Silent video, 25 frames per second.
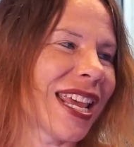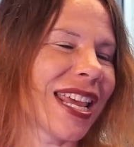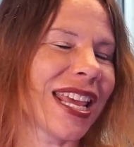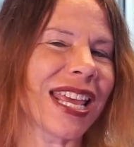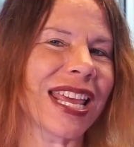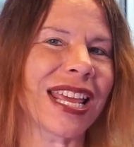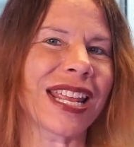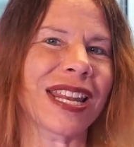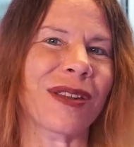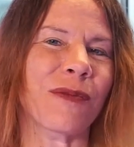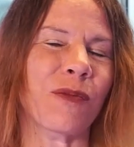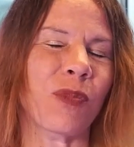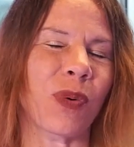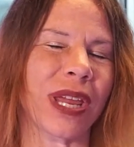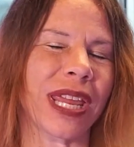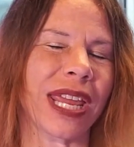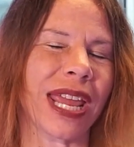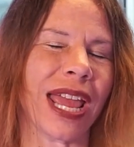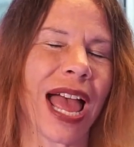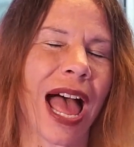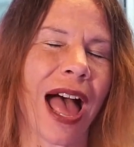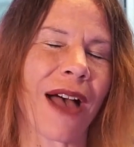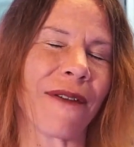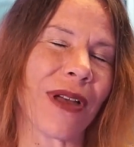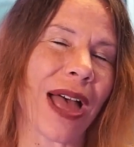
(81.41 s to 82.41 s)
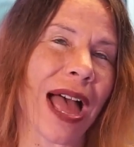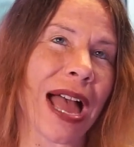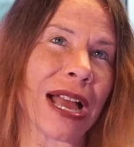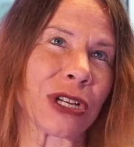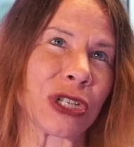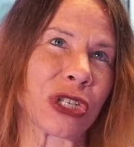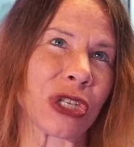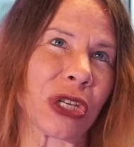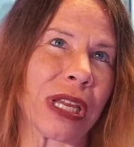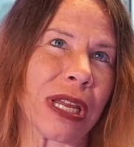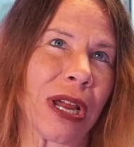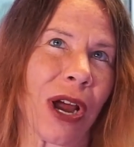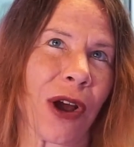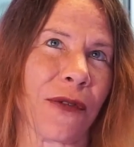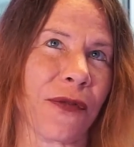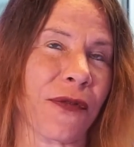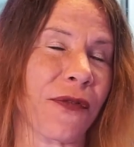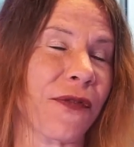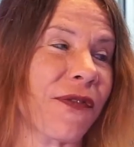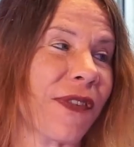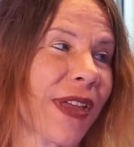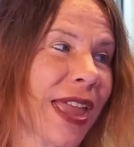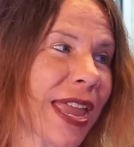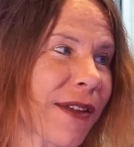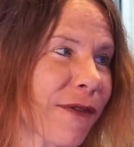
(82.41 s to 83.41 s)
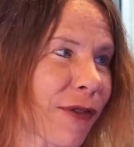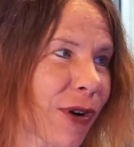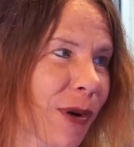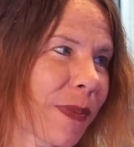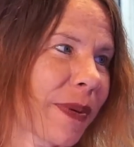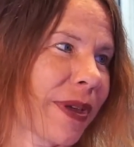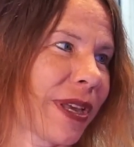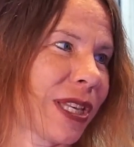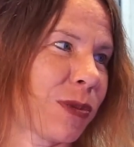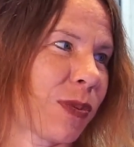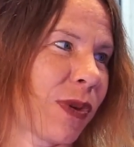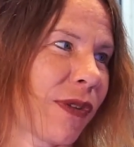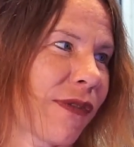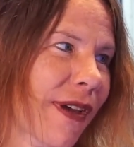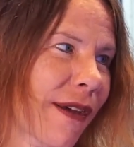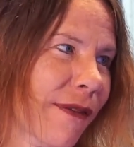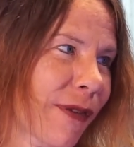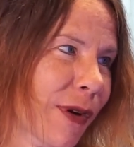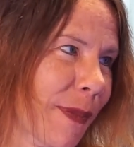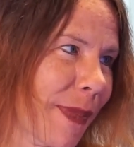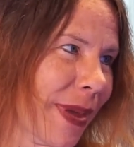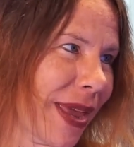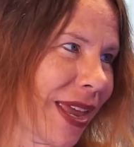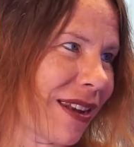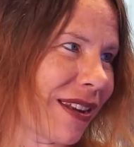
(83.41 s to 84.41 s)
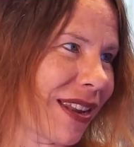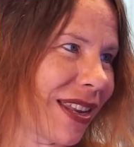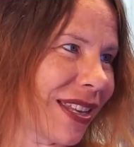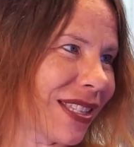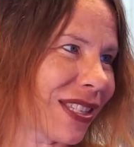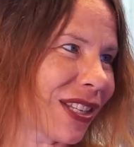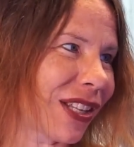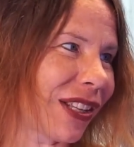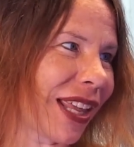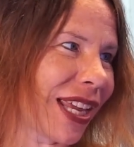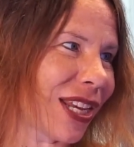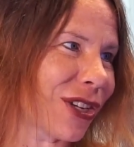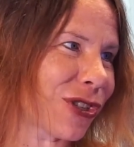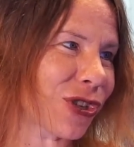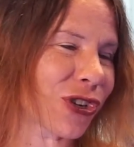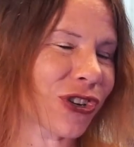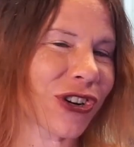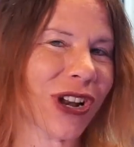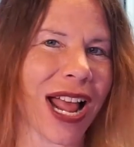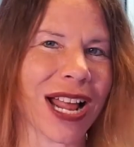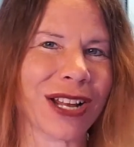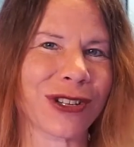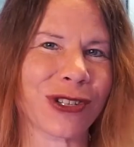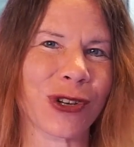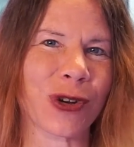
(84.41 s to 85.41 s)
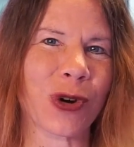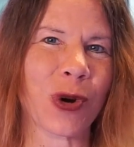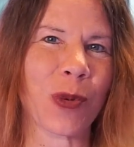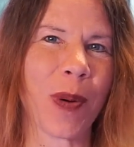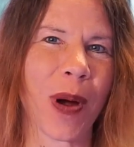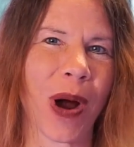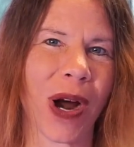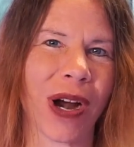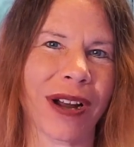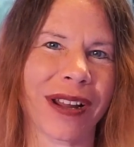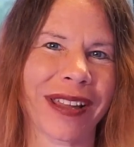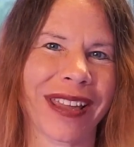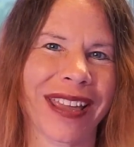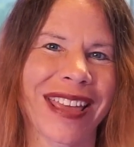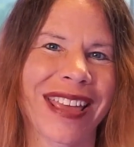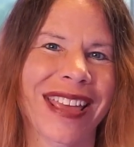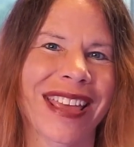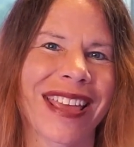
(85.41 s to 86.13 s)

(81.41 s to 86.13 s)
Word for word: It, we actually, our favorite place we've ever been is Glacier National Park.